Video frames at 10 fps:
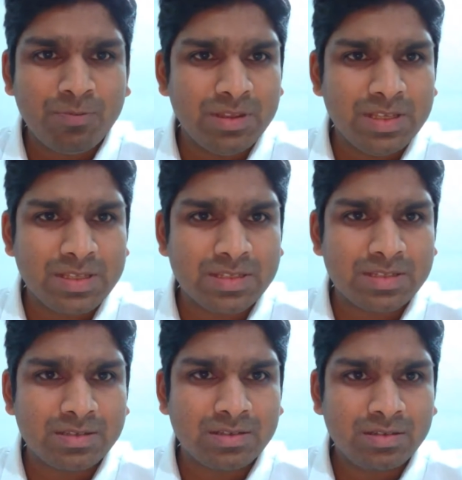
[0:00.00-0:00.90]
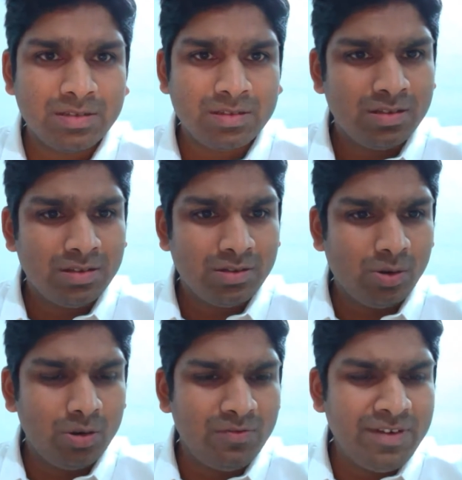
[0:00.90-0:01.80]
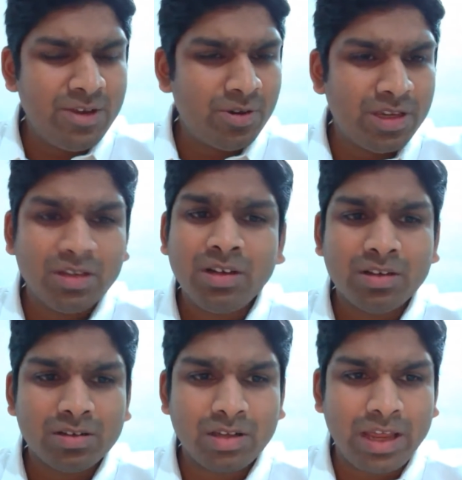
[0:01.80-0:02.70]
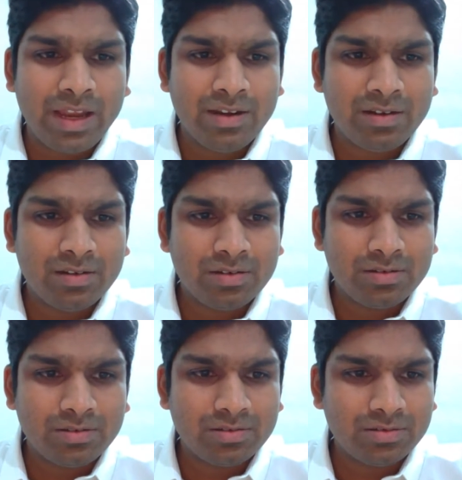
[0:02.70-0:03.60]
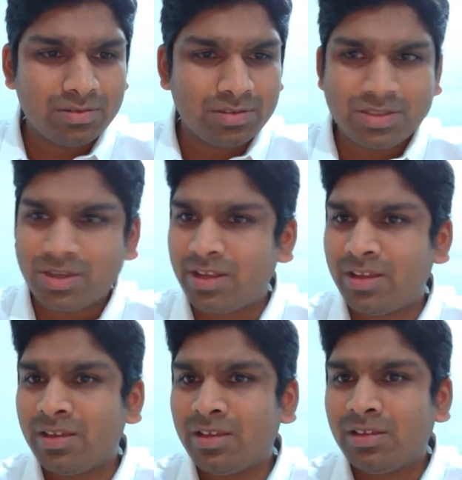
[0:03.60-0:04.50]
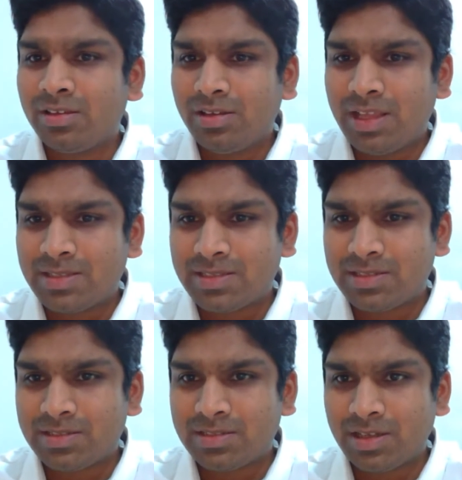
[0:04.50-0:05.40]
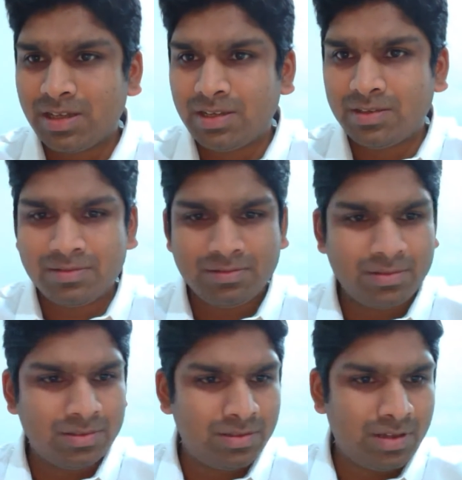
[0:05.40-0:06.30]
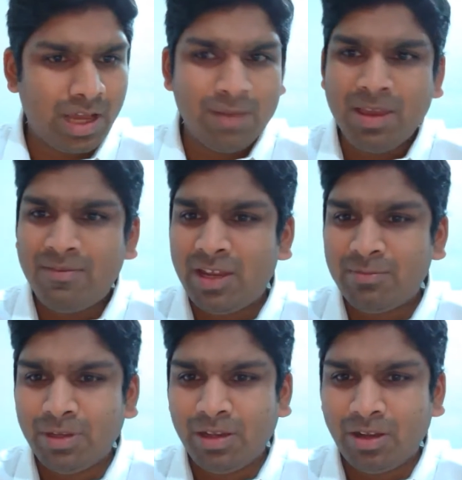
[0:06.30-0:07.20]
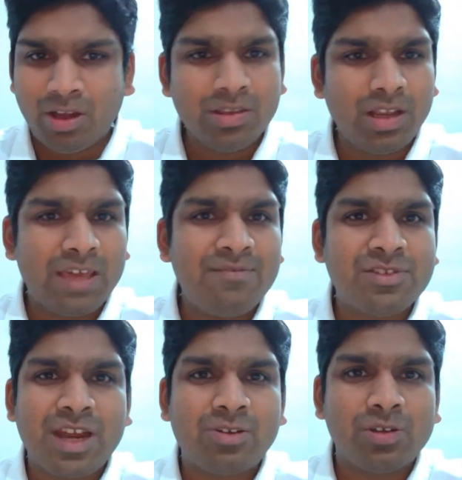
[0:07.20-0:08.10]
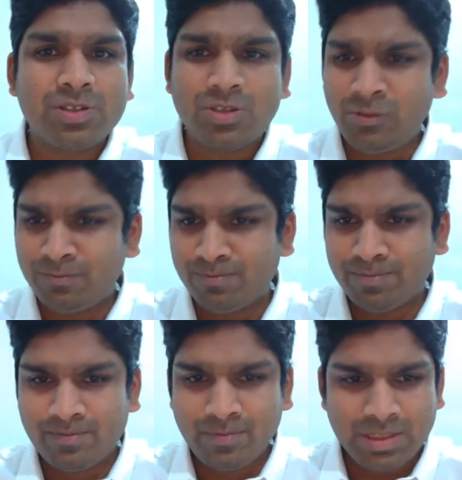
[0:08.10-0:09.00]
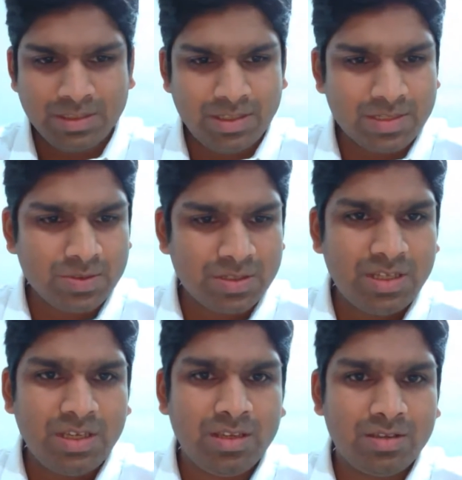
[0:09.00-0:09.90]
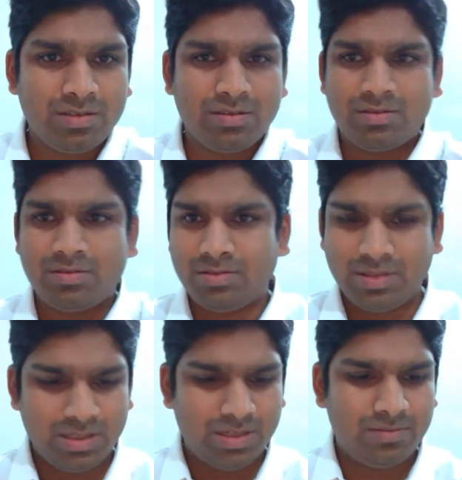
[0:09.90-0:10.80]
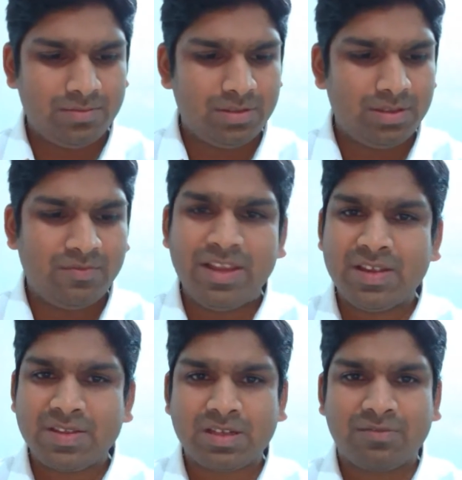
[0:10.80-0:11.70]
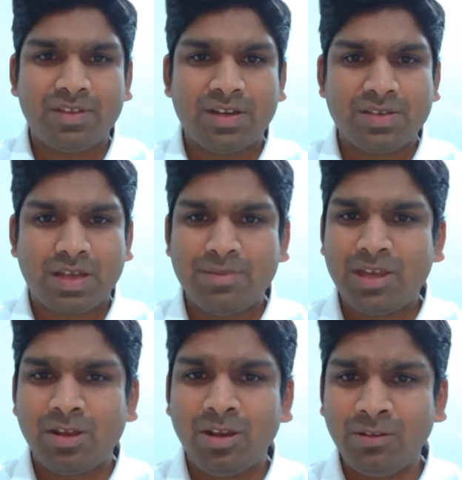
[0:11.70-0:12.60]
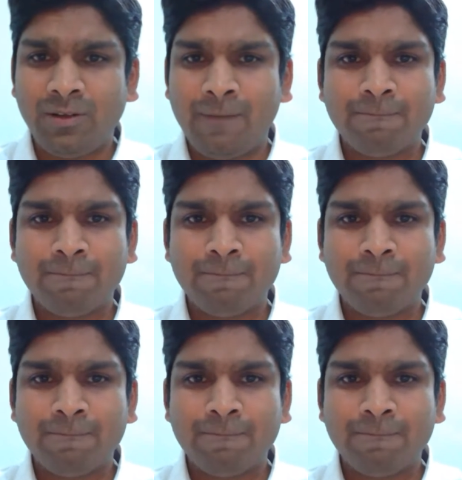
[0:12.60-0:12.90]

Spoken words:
this whole video here, and sorry, let's. I'll be available on the live chat also, just to see the various stuff that is coming along.